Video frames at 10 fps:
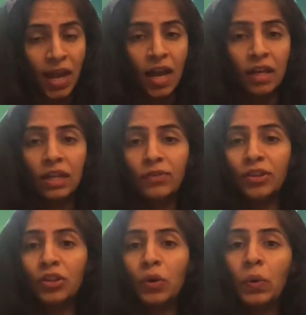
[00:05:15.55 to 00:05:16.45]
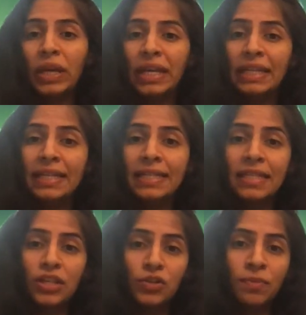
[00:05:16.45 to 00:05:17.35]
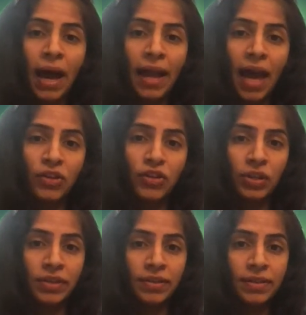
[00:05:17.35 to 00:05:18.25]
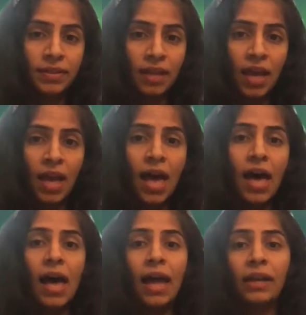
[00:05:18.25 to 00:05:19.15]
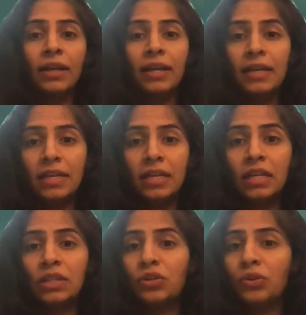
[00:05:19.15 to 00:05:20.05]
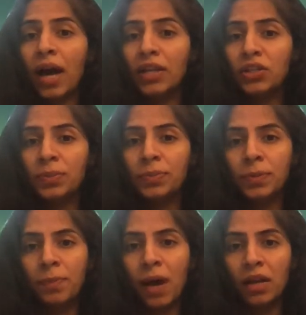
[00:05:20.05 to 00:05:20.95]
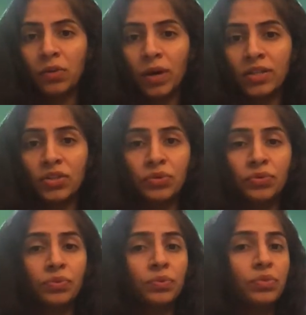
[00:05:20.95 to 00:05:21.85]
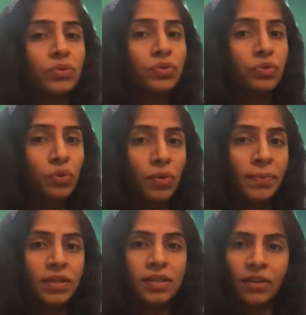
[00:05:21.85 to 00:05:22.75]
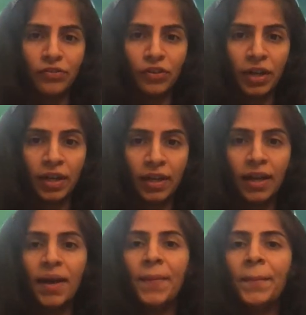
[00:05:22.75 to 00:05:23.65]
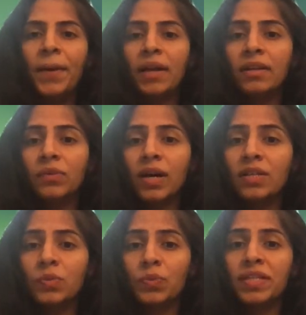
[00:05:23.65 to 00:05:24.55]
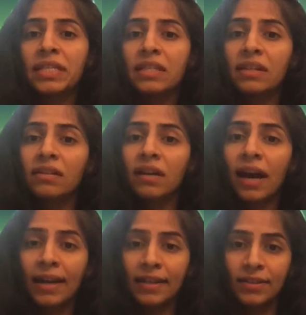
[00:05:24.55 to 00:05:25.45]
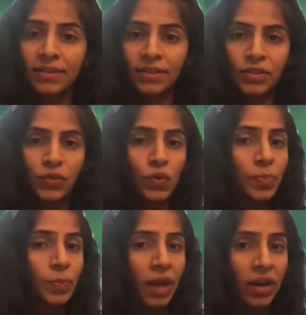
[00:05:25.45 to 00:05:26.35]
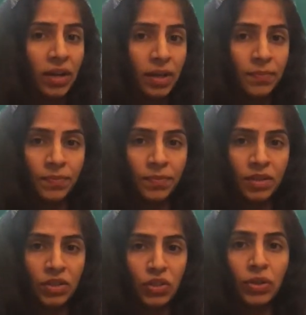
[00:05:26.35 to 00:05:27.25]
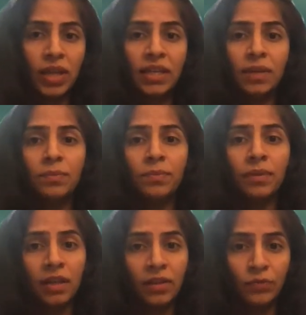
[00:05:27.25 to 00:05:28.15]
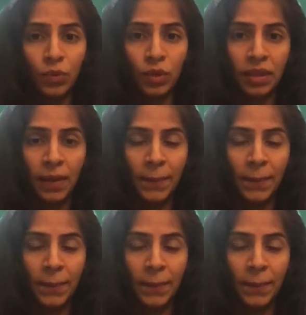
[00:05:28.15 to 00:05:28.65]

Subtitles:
Even though he did such bad actions and he tried to put Pandavas through so much suffering, Pandavas were still kind to spare him, to let him live with them.